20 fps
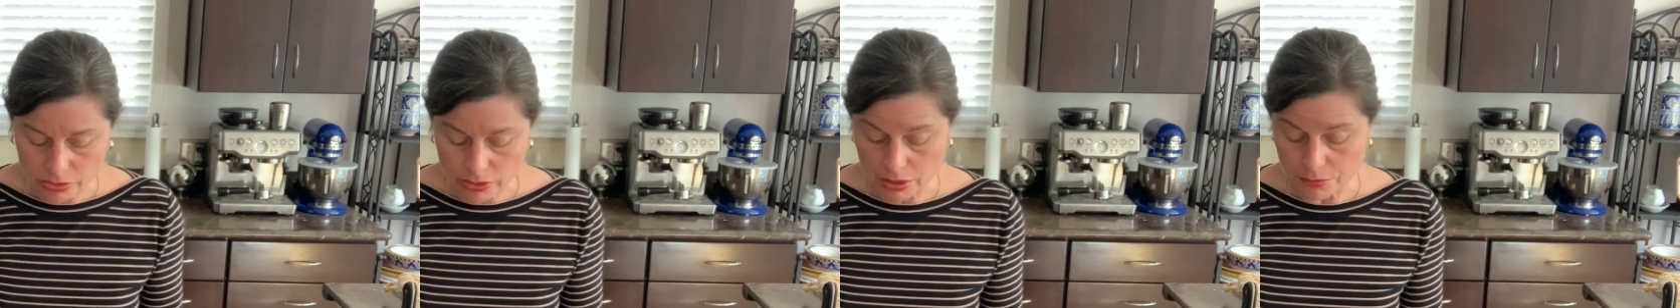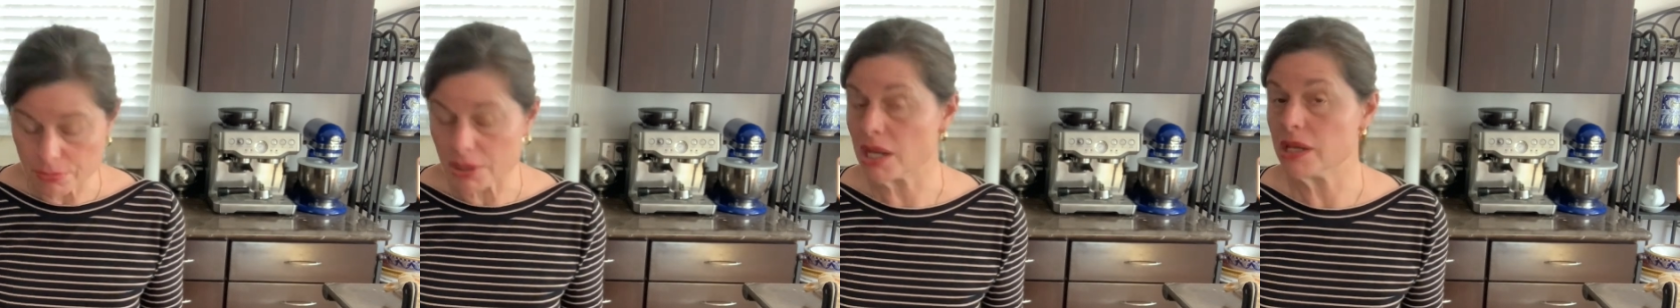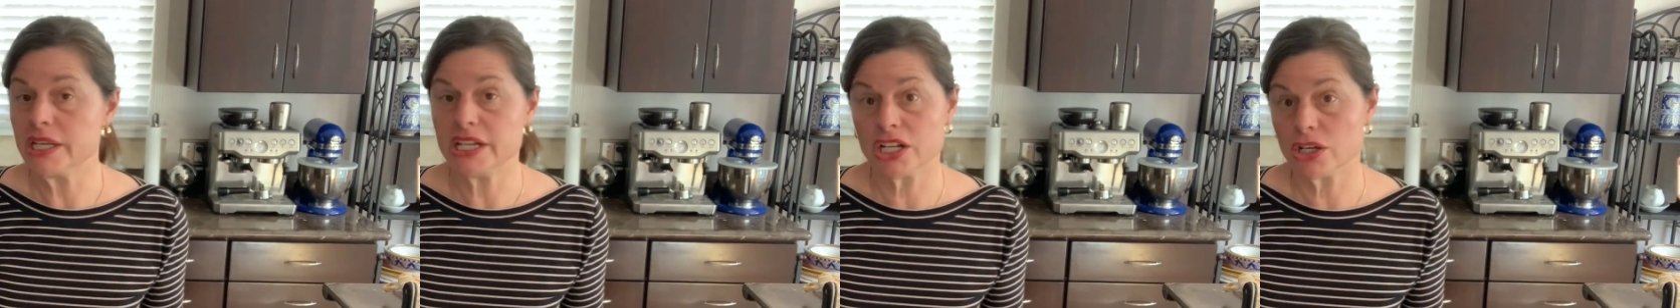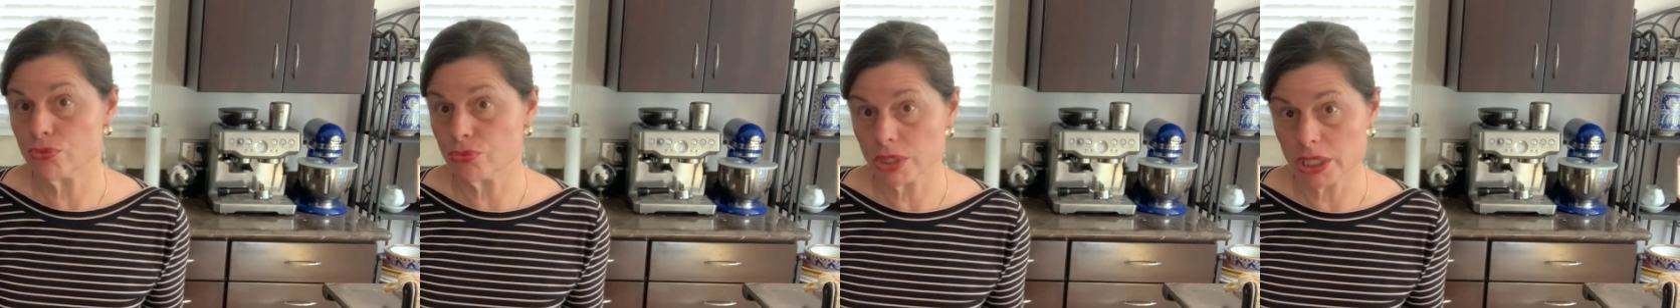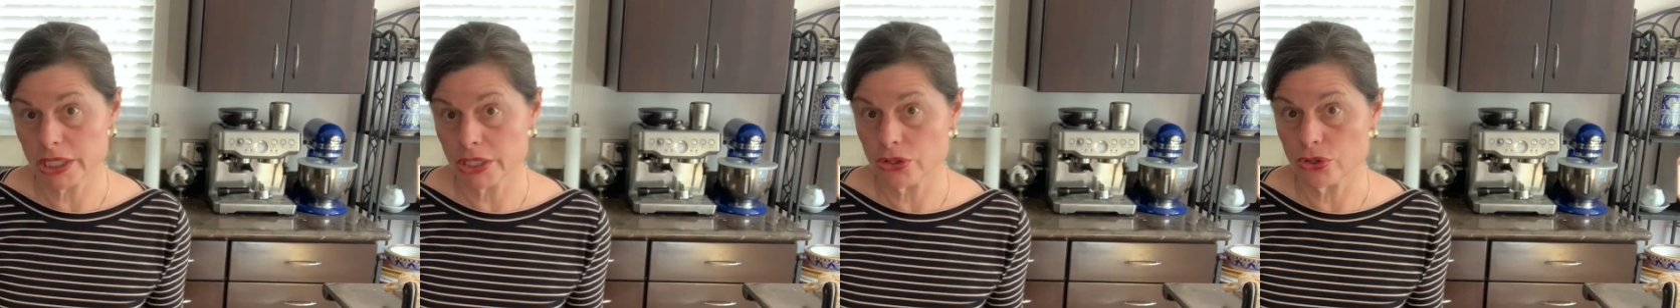but in a
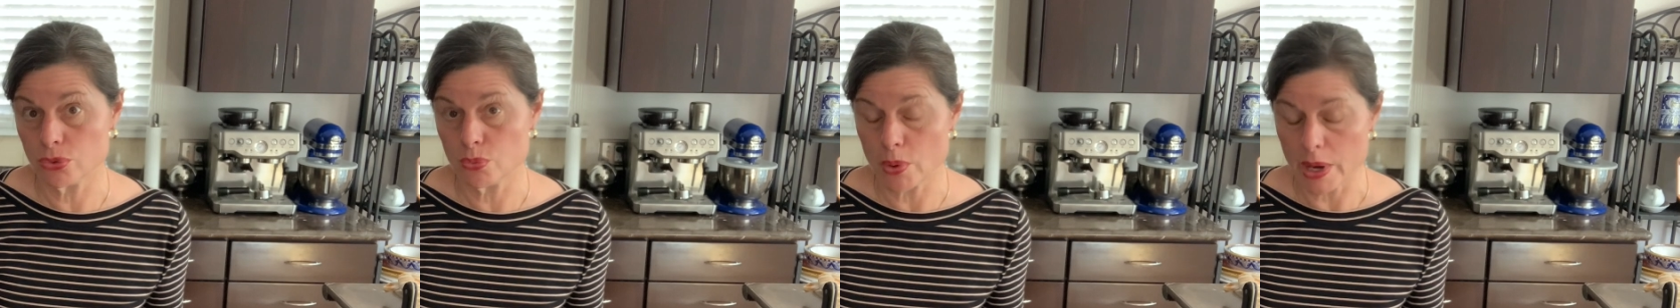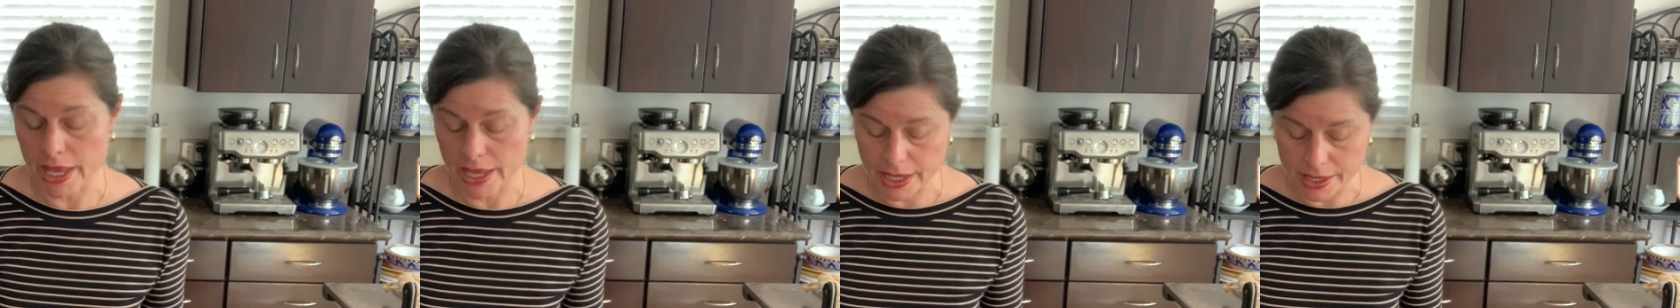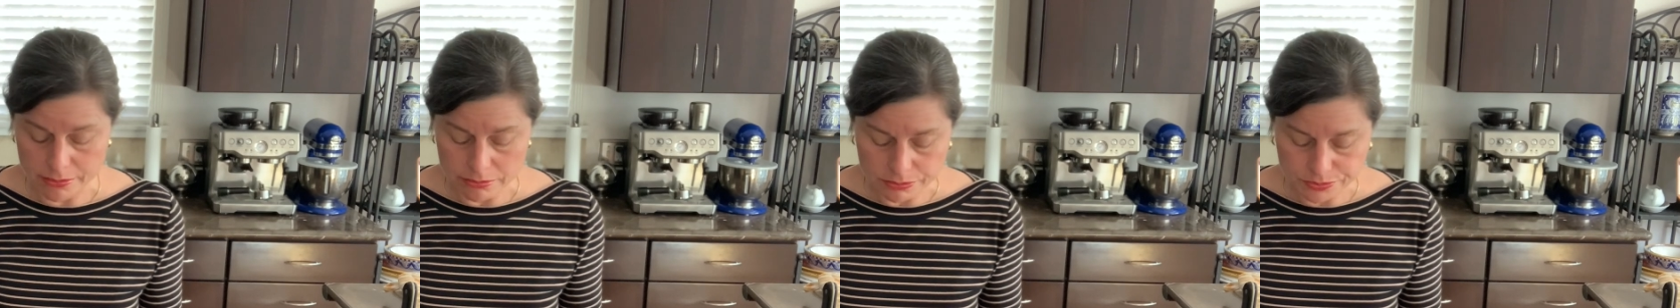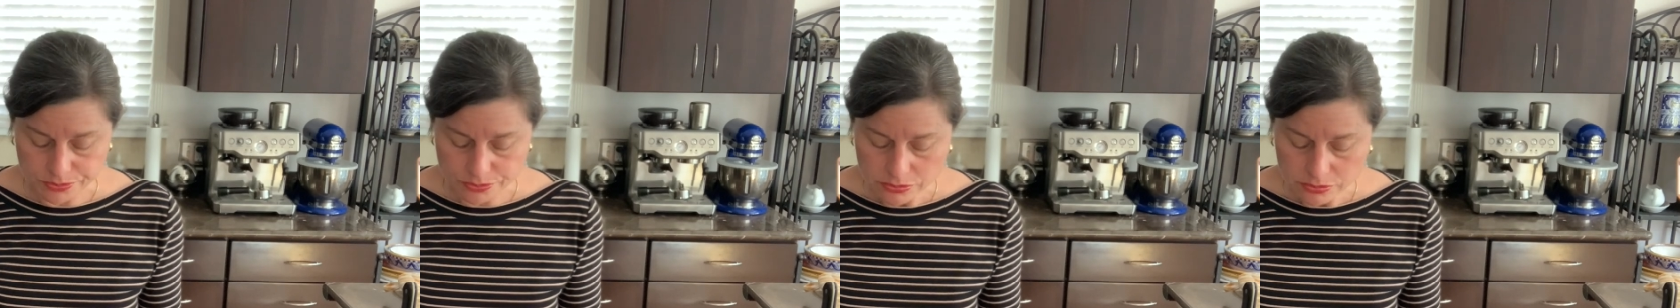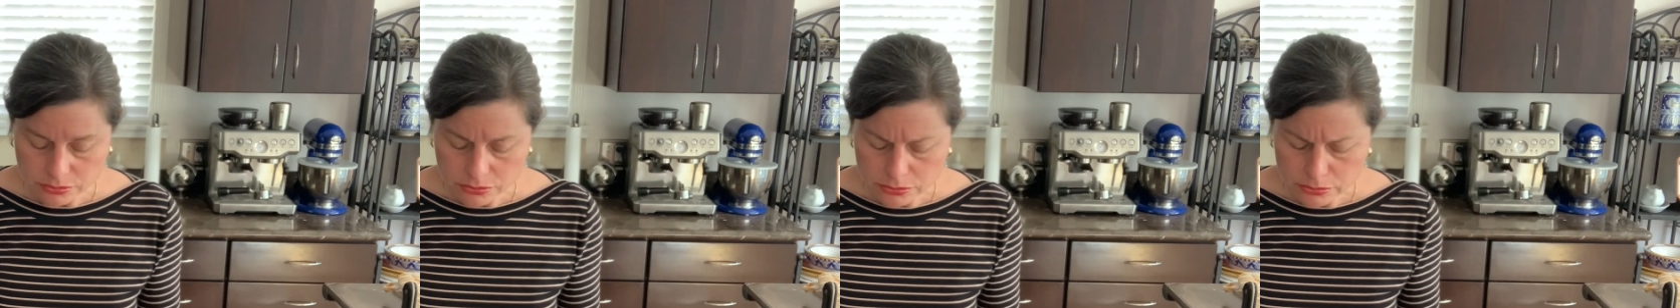really good way.
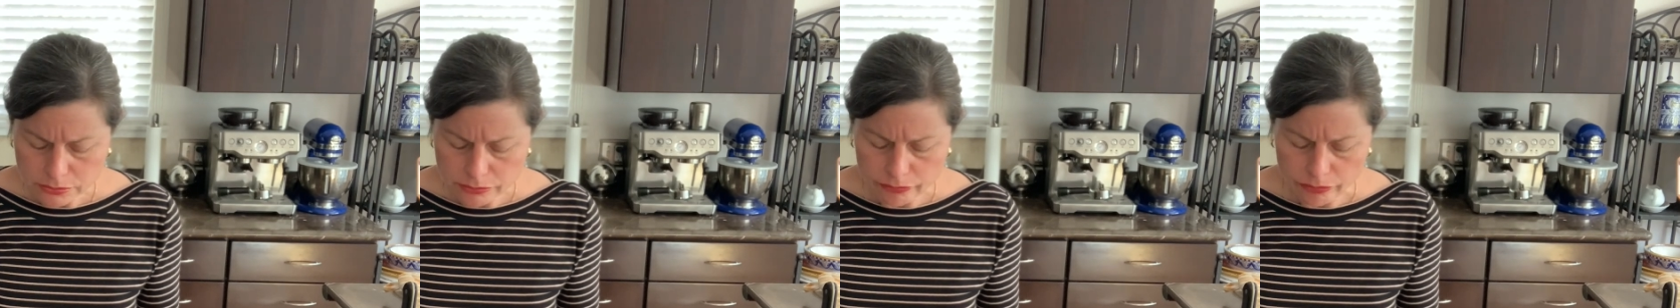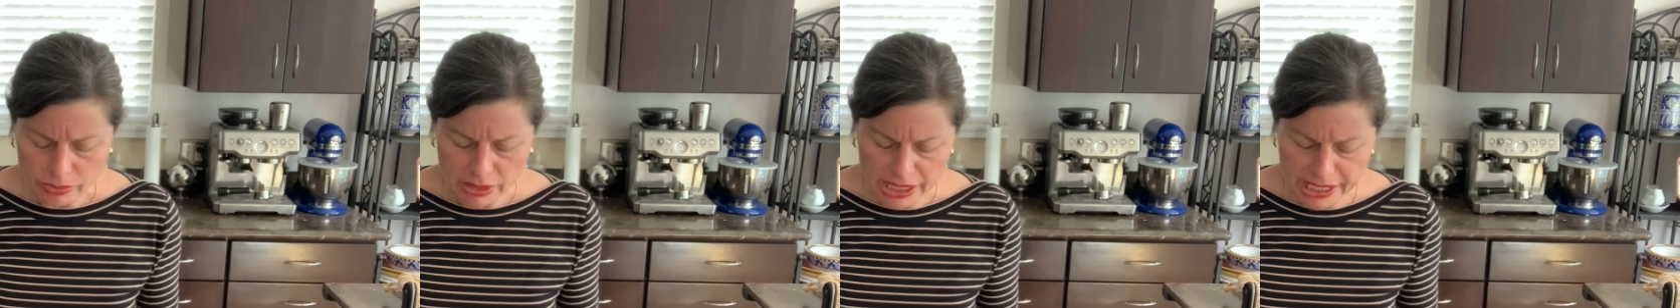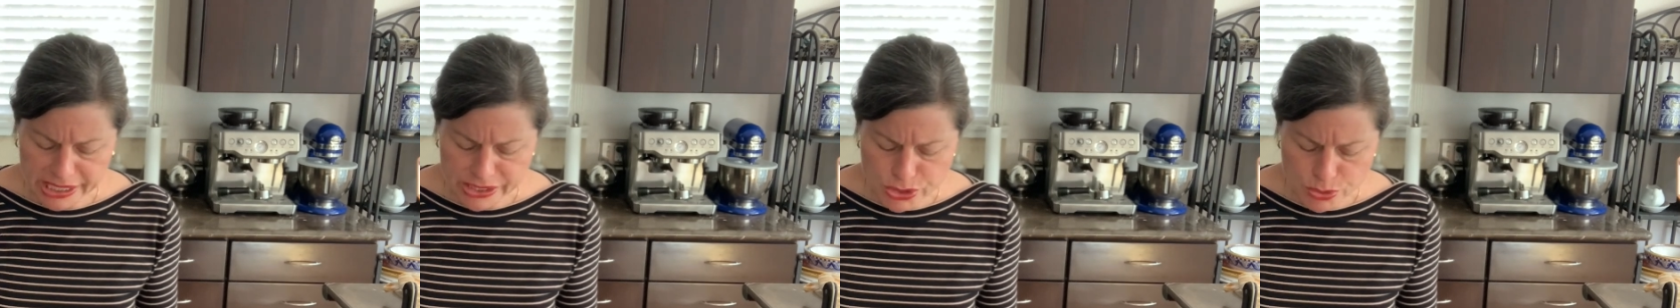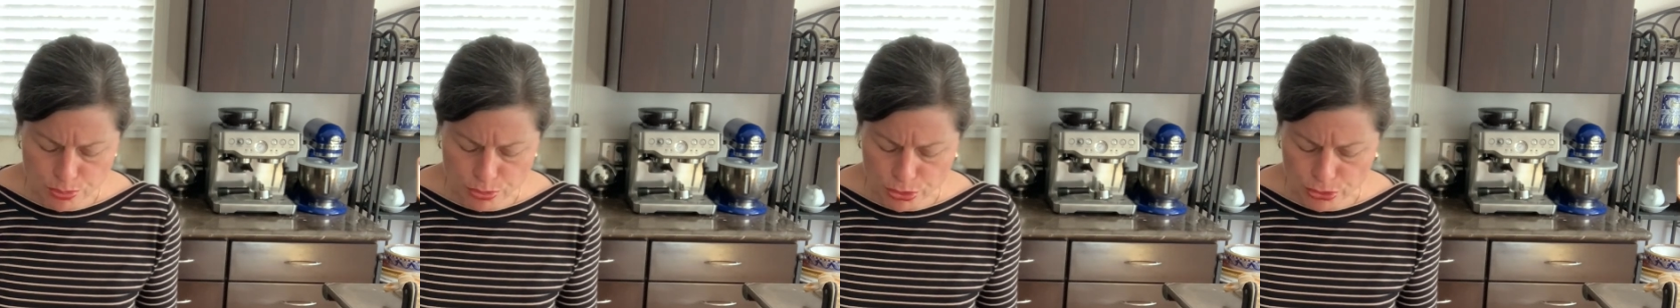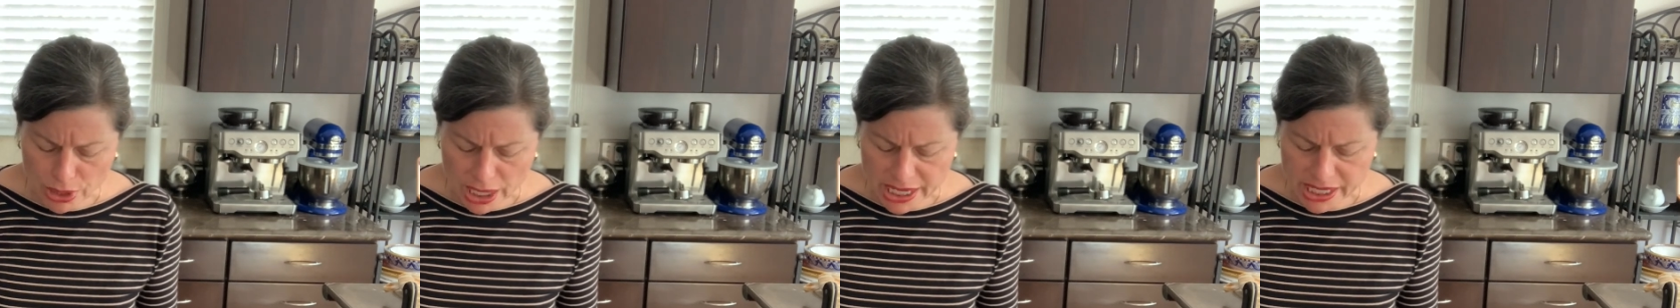It's
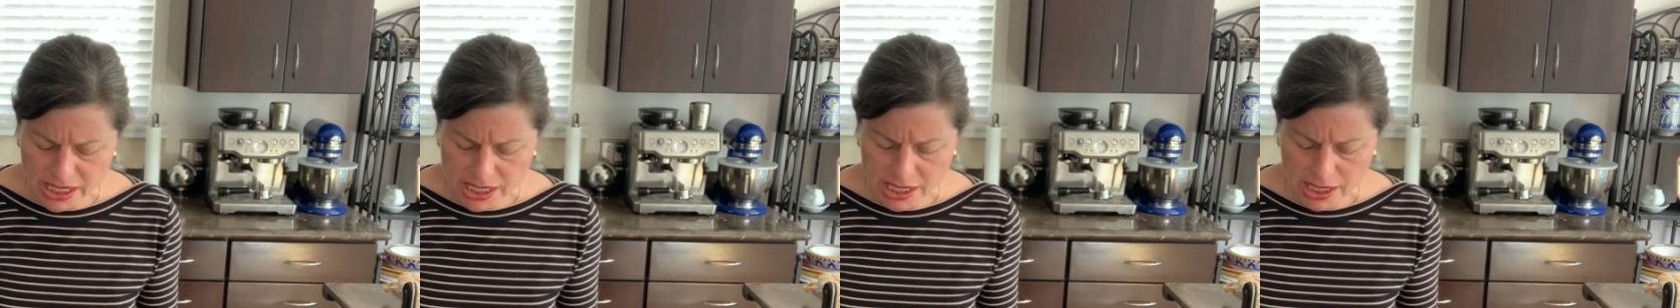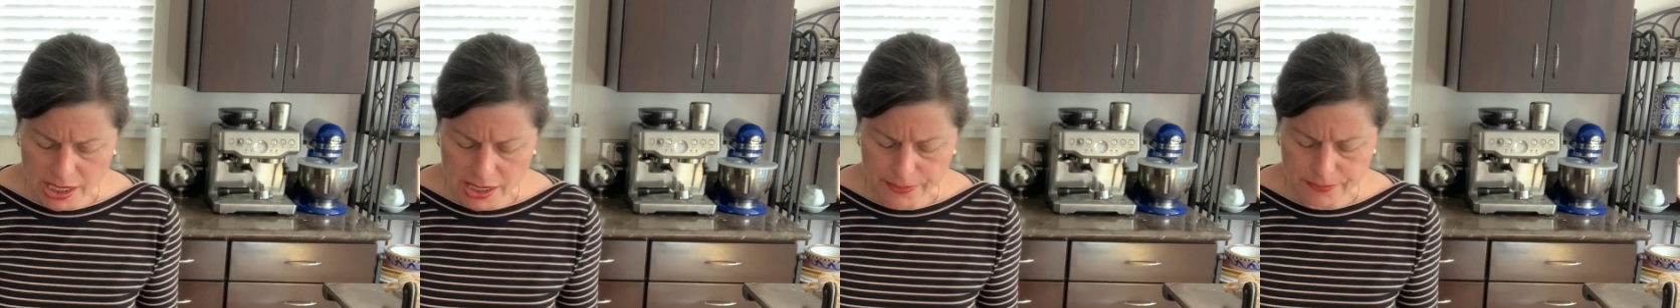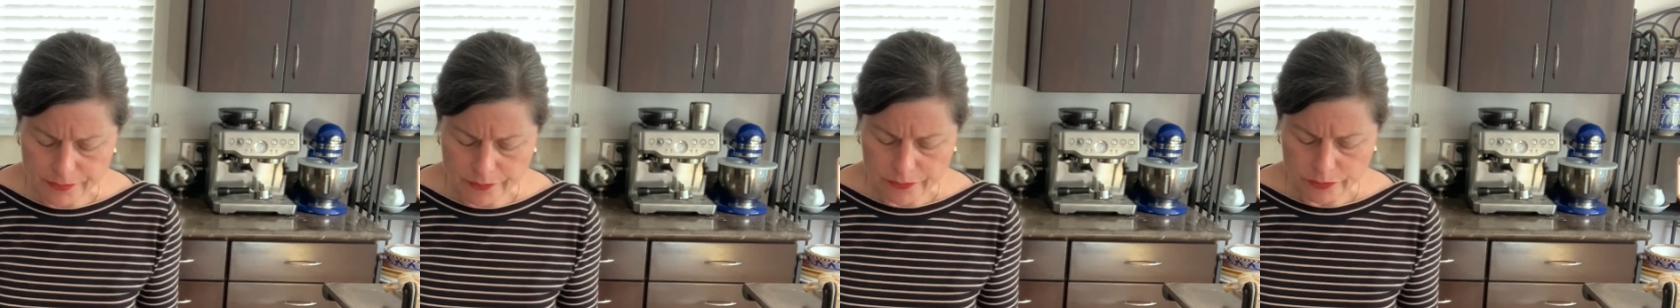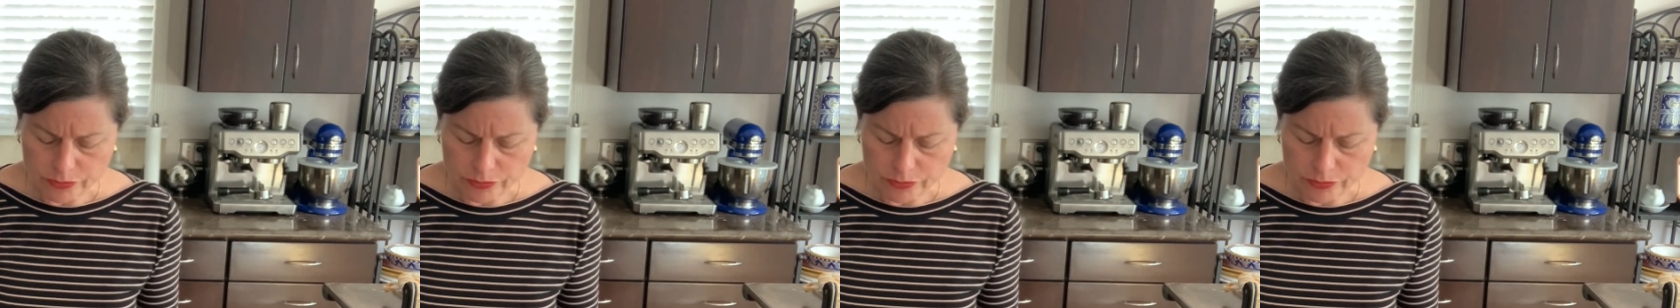briny.